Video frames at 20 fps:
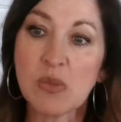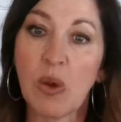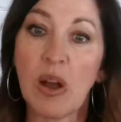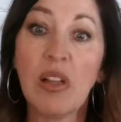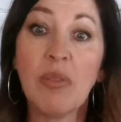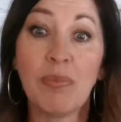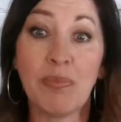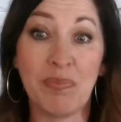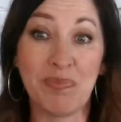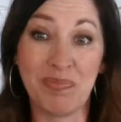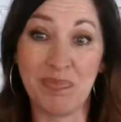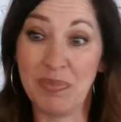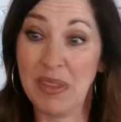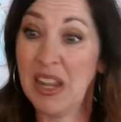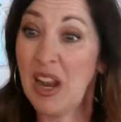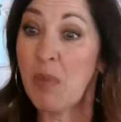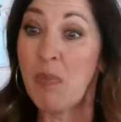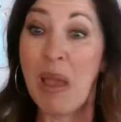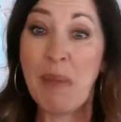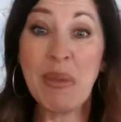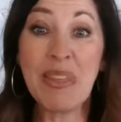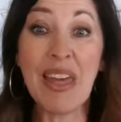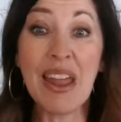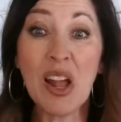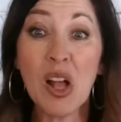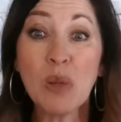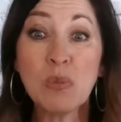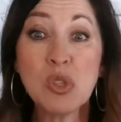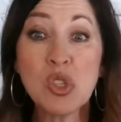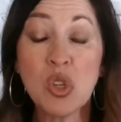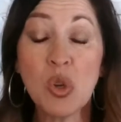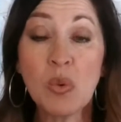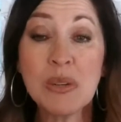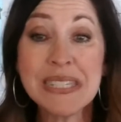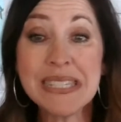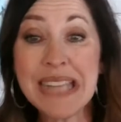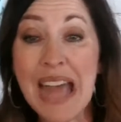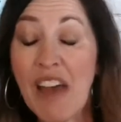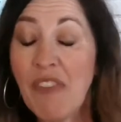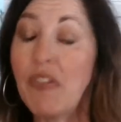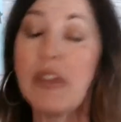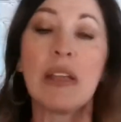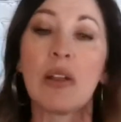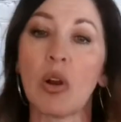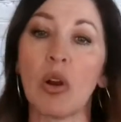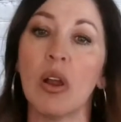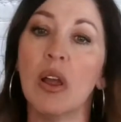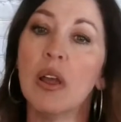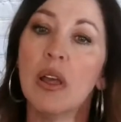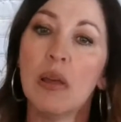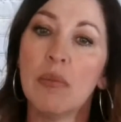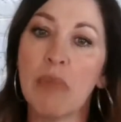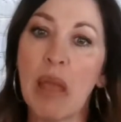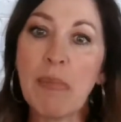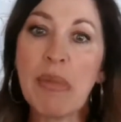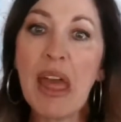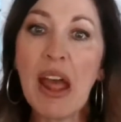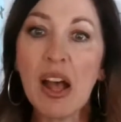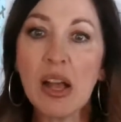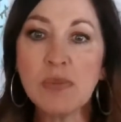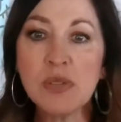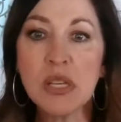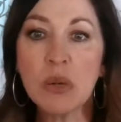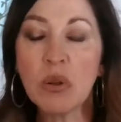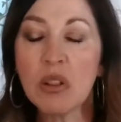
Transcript: Well, you know, maybe that helps you with staffing, or maybe that helps you